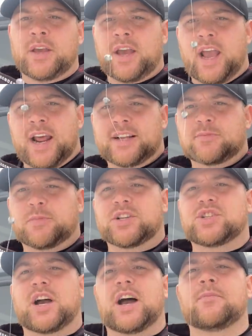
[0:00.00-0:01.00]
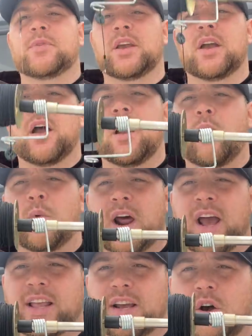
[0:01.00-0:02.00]
and a split shot. When I
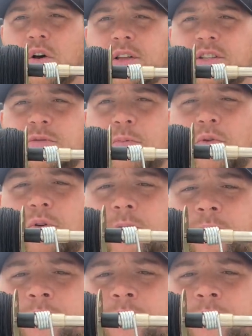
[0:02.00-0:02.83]
let go of this spool,